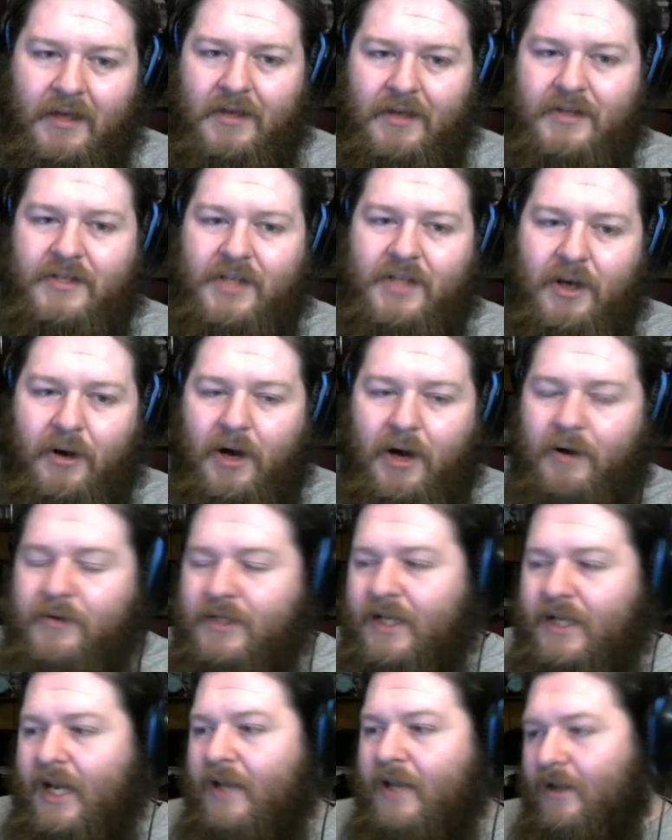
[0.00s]
So
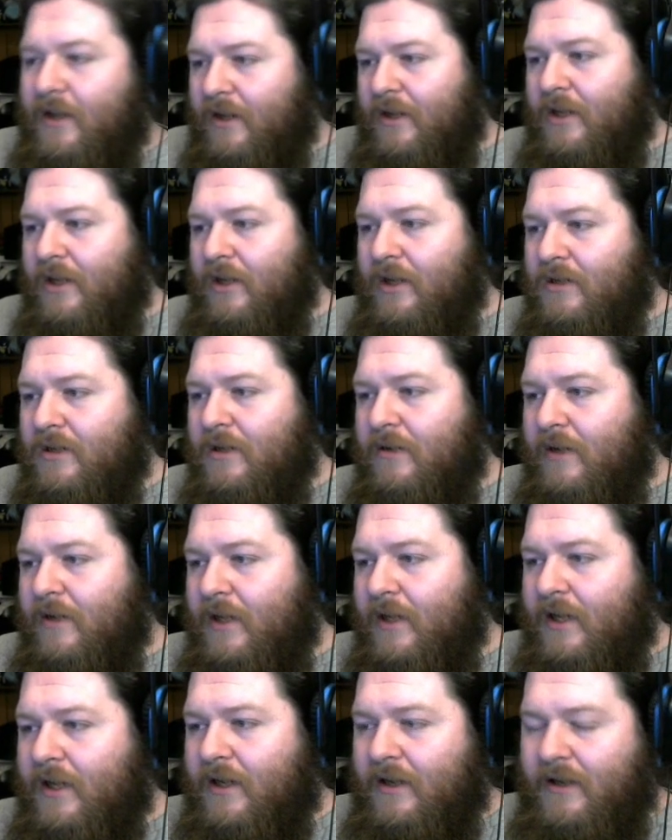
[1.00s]
altogether, you're
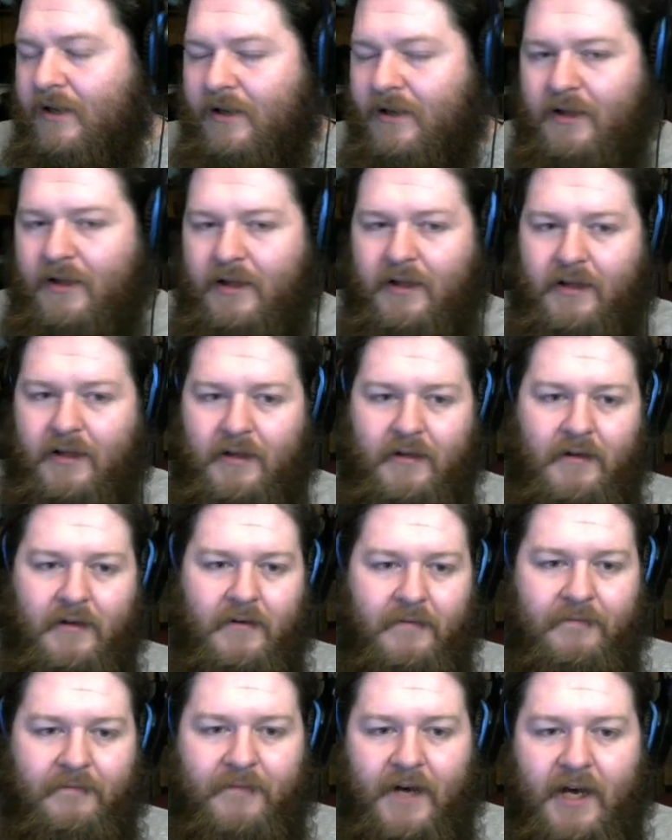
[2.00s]
doing
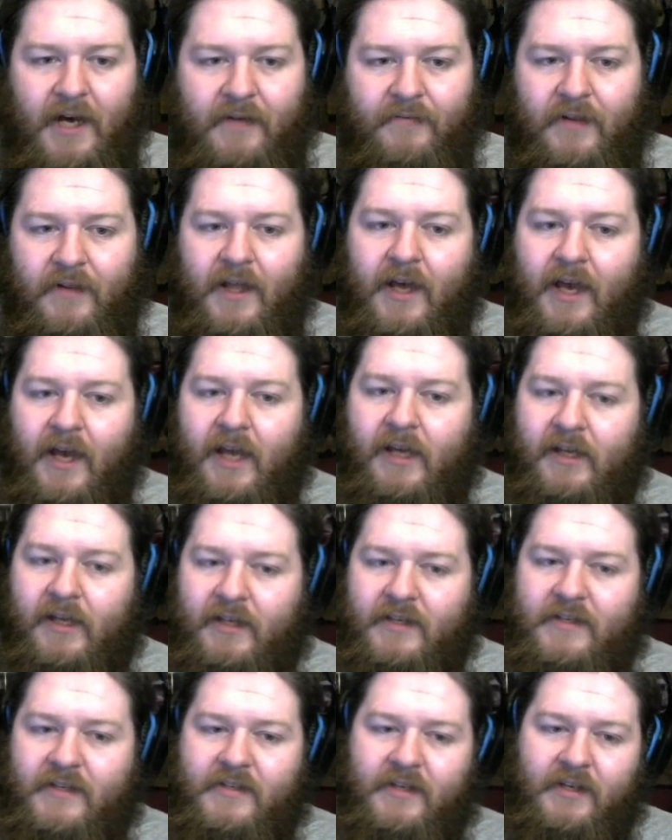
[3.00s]
5
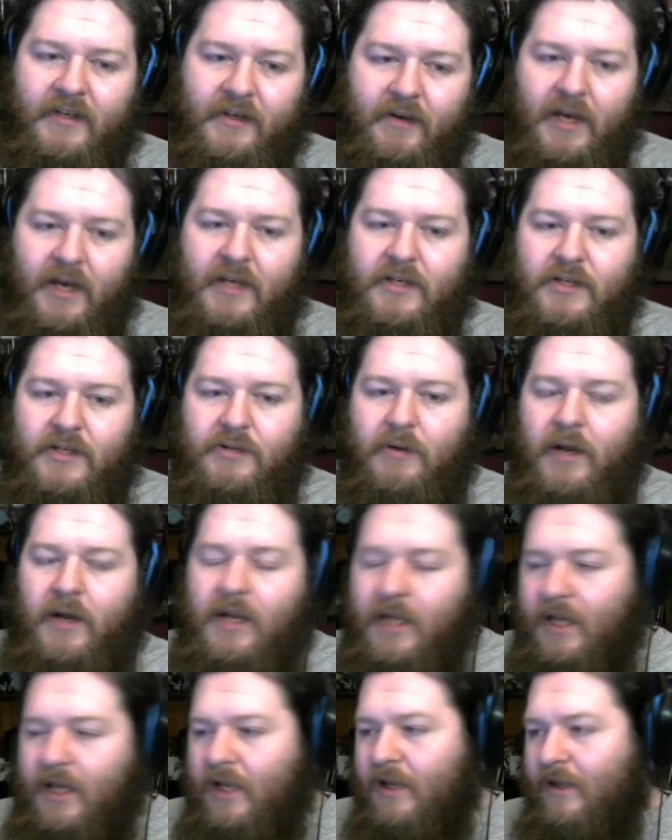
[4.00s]
light, deal 8 to
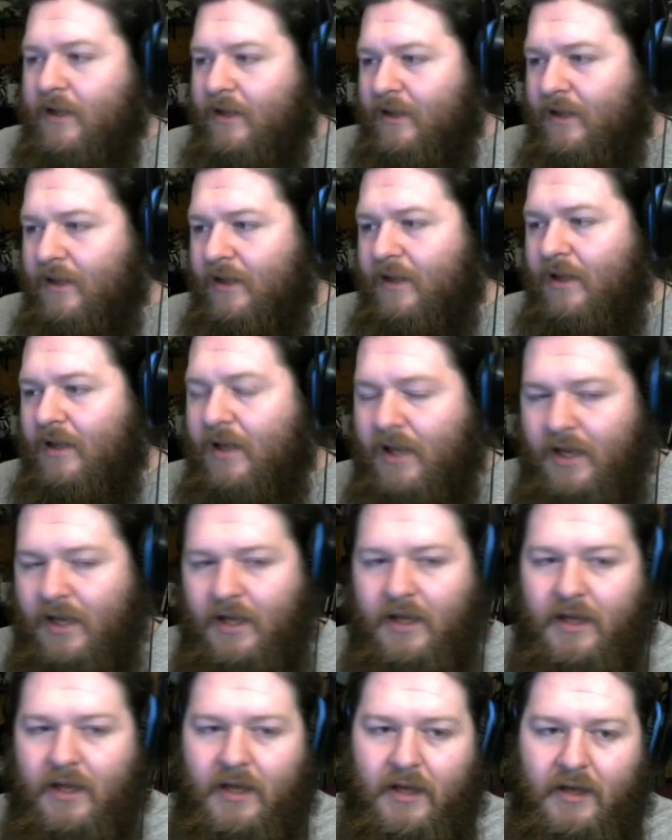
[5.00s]
trainee,
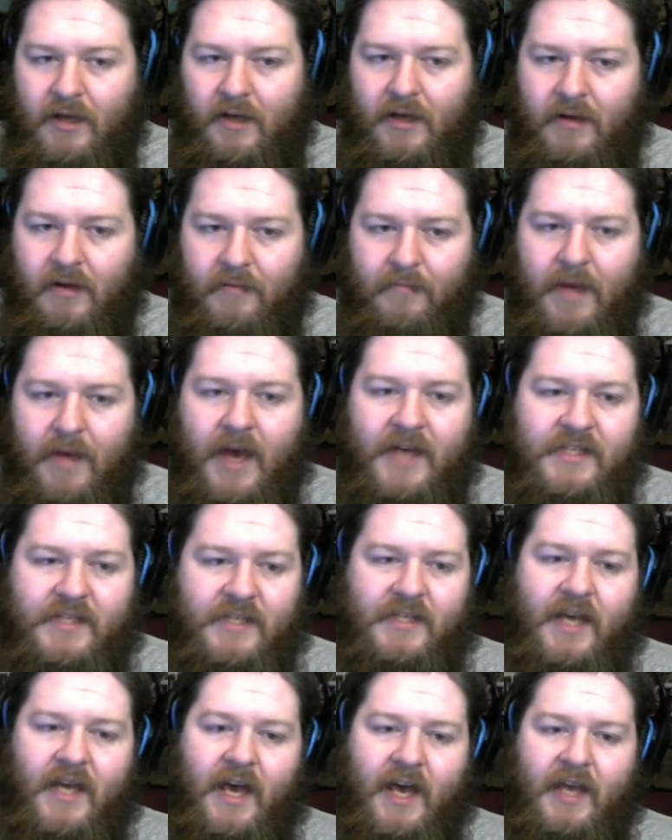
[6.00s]
mass
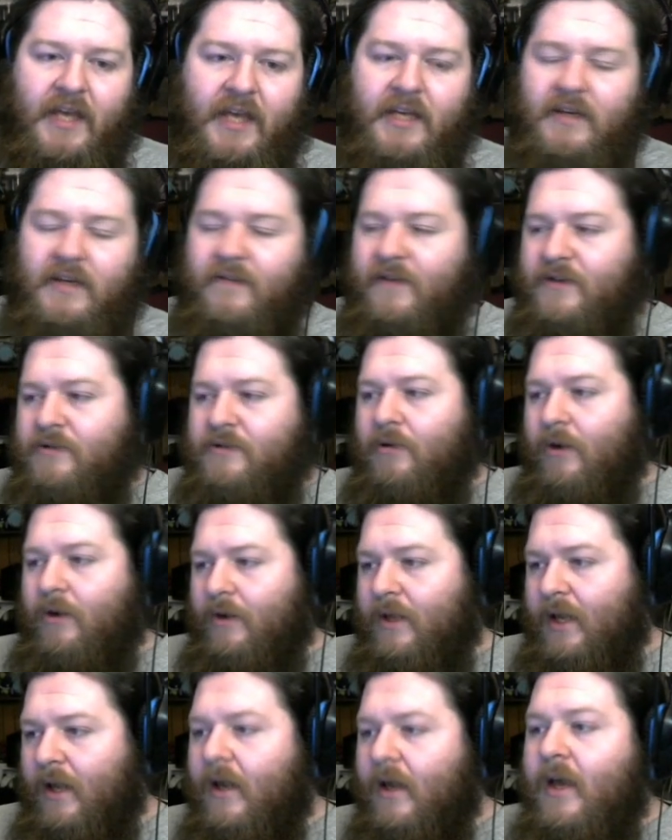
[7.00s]
attack, individual on
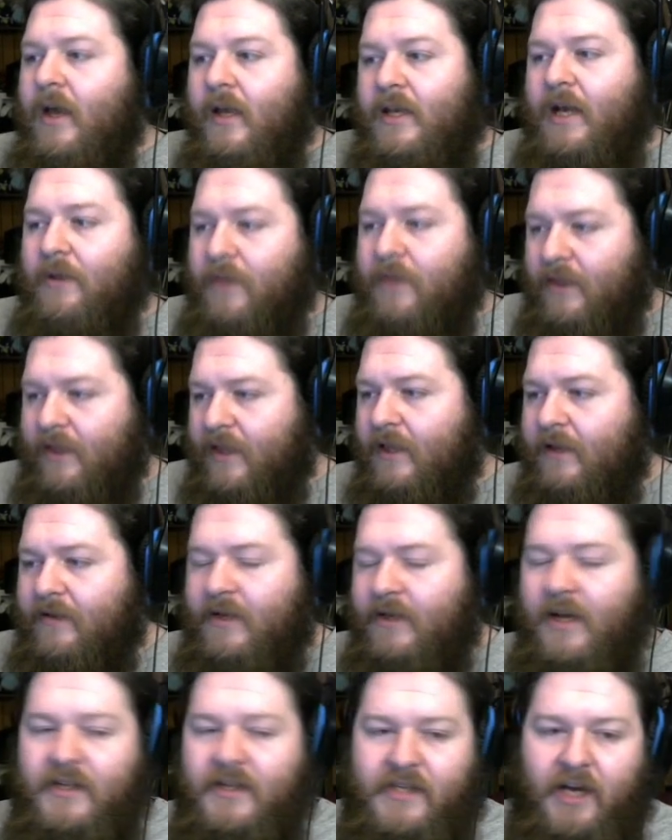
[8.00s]
hit. Now the thing that
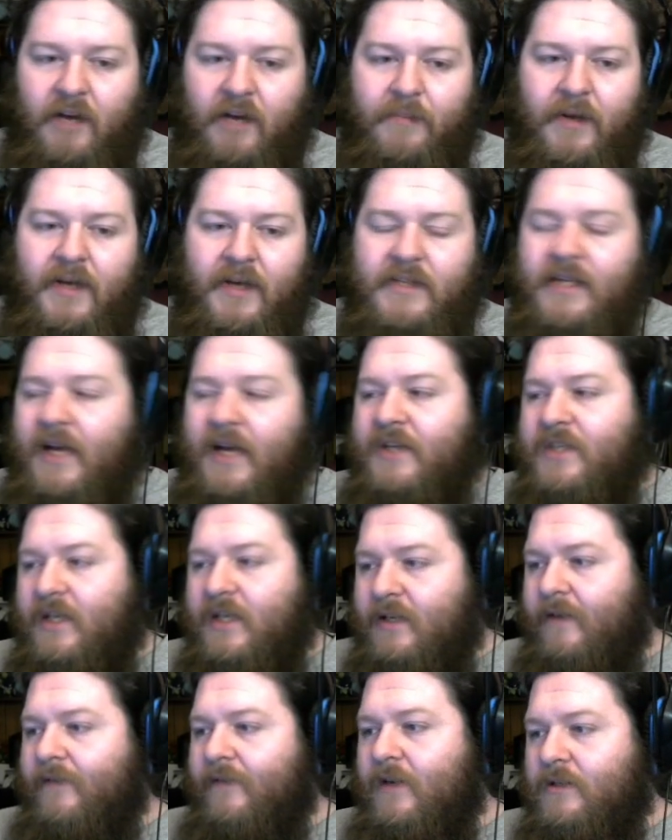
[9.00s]
does help it is that it's
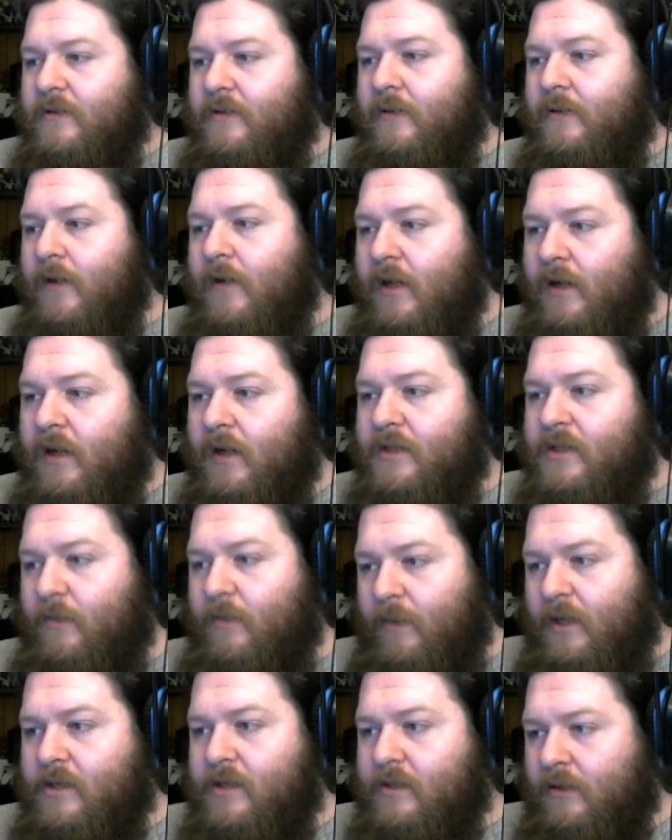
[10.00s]
individual and not
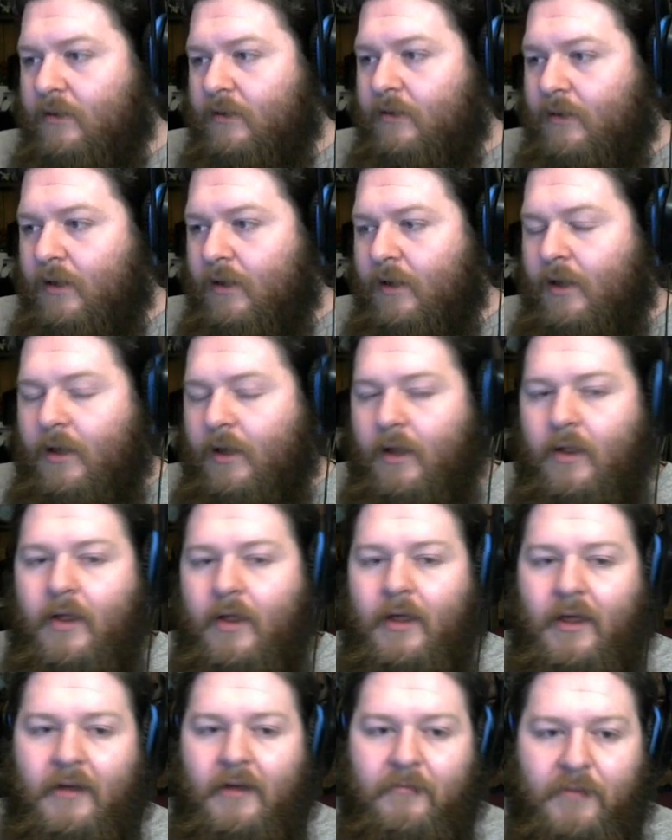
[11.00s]
summation,
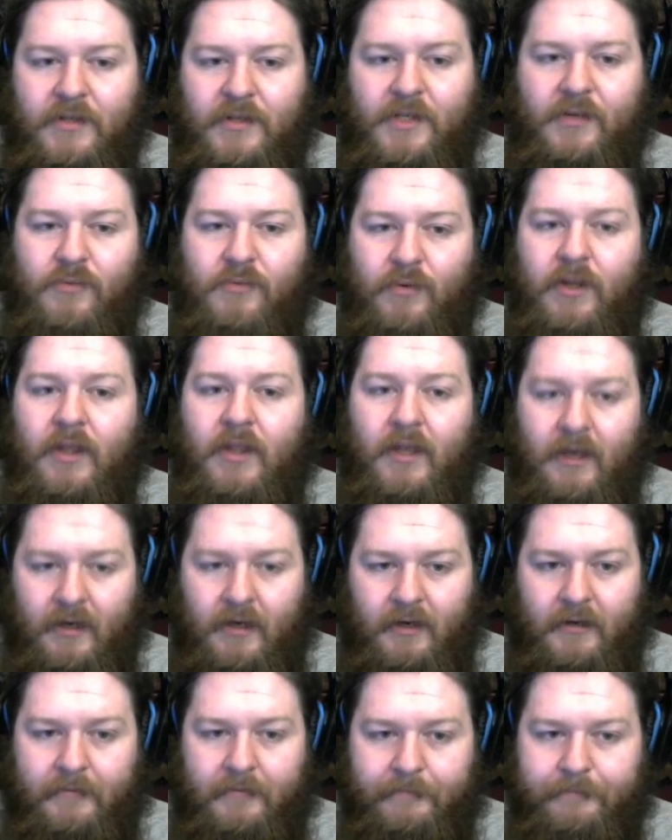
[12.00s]
which is really good.